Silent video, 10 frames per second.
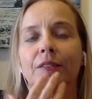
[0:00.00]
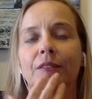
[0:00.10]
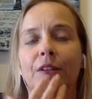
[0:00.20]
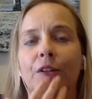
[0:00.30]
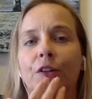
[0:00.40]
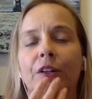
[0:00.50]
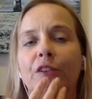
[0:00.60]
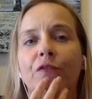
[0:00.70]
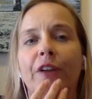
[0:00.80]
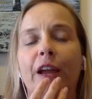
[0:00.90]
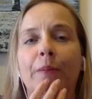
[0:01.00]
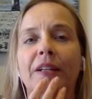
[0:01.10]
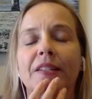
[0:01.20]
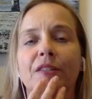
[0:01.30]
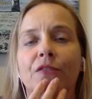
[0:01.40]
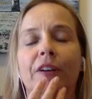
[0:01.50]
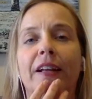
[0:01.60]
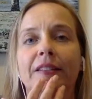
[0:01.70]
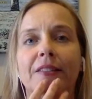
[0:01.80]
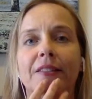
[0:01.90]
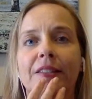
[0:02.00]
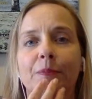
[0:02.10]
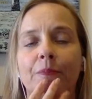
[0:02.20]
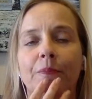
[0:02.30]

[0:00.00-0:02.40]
their hurting families and friends.